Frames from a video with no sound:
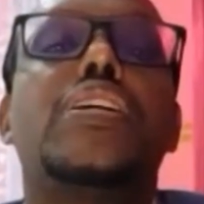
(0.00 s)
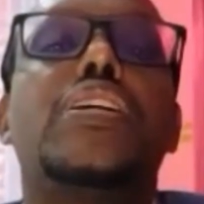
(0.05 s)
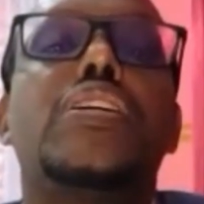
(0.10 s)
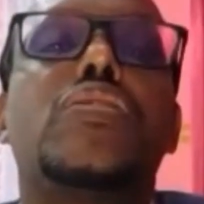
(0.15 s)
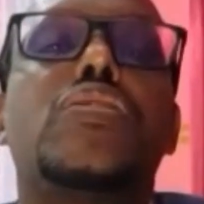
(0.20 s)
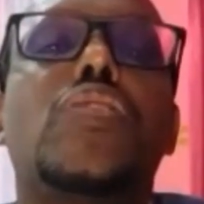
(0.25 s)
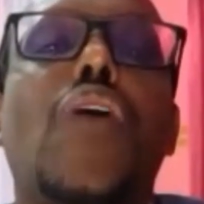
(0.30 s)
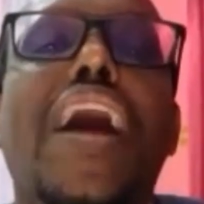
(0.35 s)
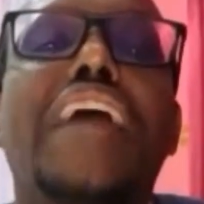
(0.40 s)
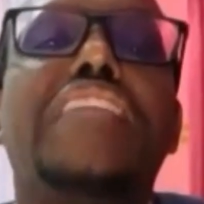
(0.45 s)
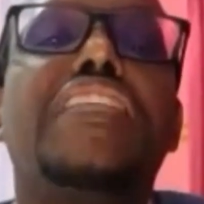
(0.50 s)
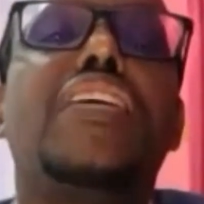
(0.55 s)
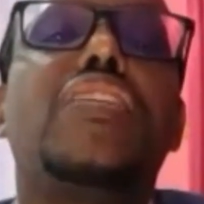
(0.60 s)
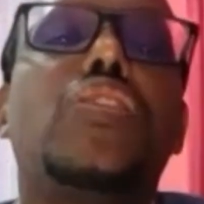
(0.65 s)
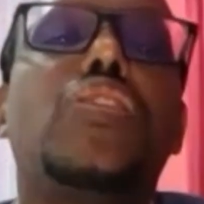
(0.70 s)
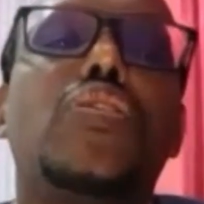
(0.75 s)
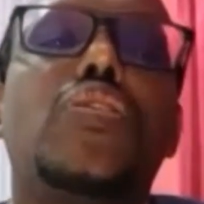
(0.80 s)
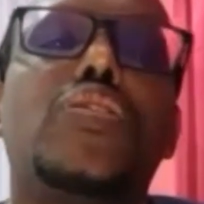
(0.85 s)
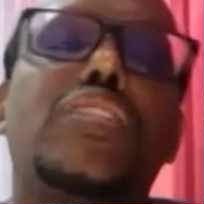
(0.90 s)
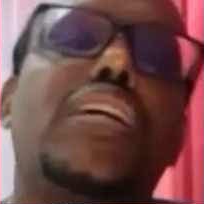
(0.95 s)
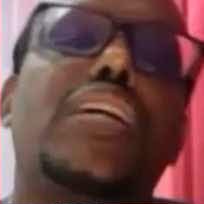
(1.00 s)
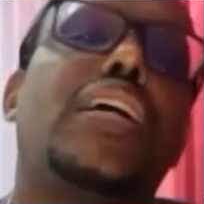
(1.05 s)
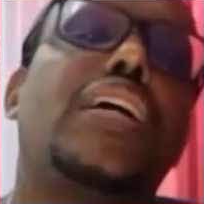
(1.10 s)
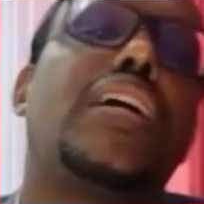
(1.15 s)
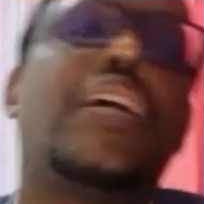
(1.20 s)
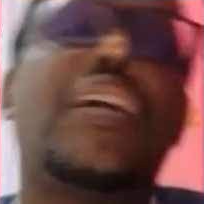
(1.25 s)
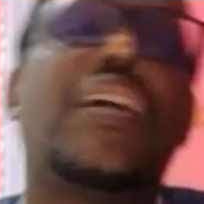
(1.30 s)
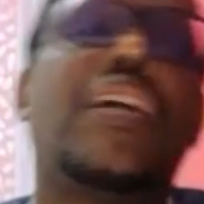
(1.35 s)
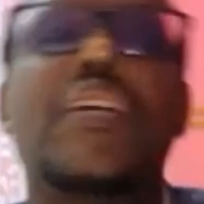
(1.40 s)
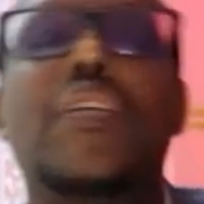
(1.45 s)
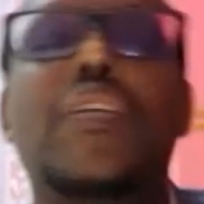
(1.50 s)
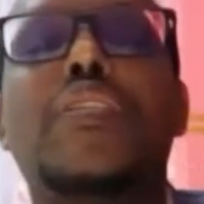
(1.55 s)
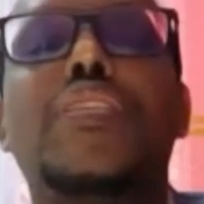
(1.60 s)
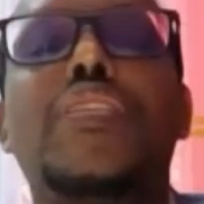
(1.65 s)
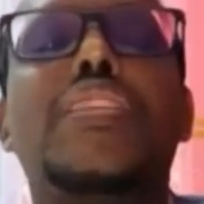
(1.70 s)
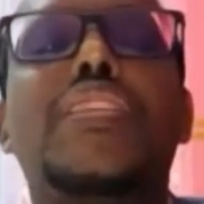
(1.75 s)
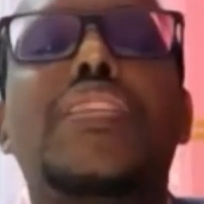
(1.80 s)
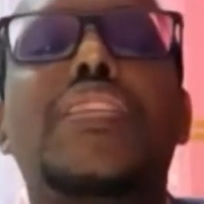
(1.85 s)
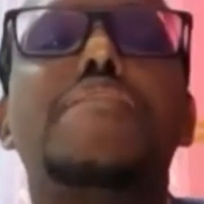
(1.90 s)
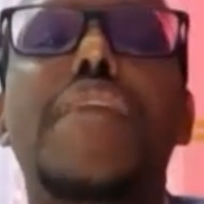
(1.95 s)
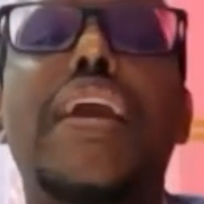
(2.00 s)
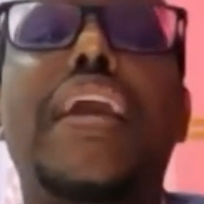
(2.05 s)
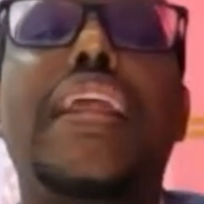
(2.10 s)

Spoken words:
So I think those are the main